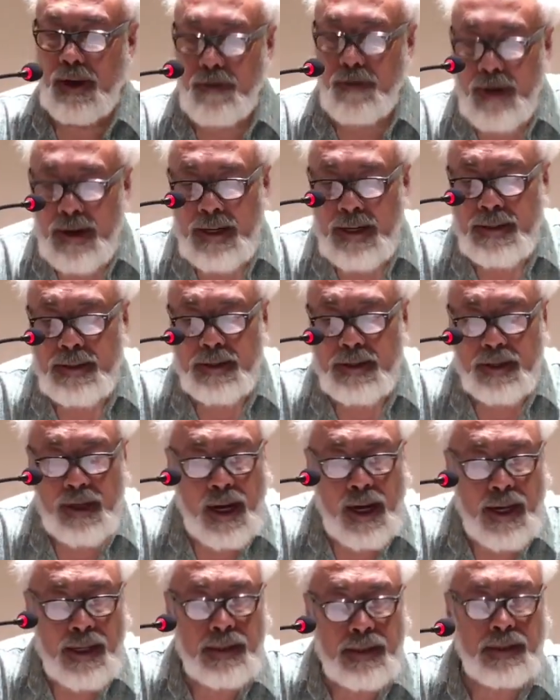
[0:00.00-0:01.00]
Renan
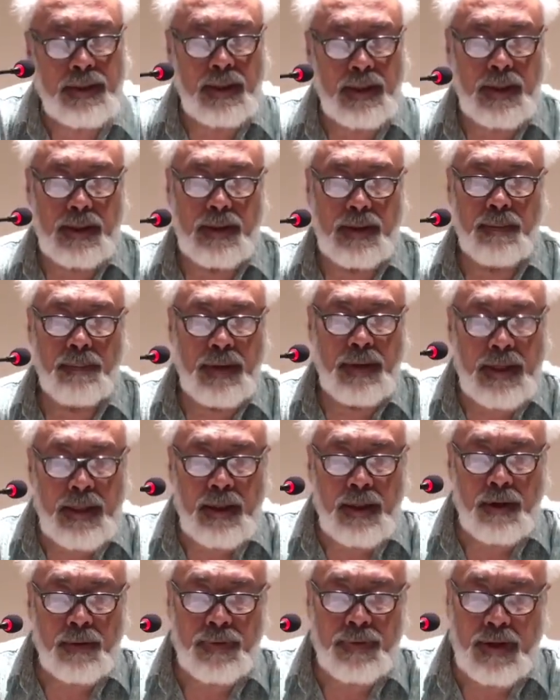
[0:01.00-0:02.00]
tied the
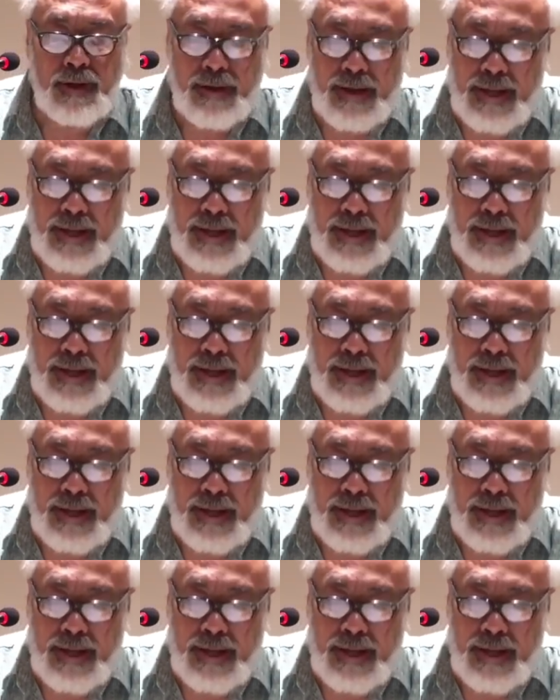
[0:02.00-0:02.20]
meaning of the